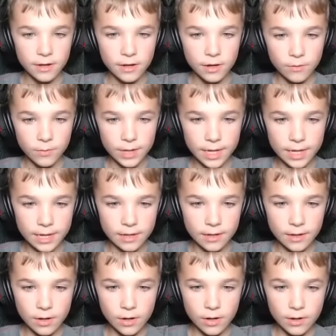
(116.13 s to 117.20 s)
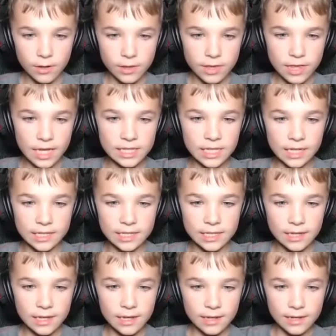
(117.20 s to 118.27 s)
Like, oh, I hope we can is,
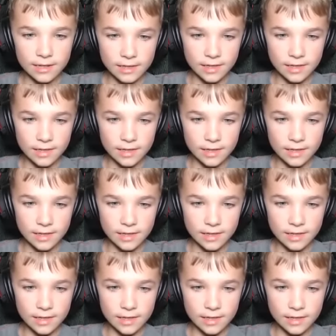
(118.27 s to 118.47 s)
make it.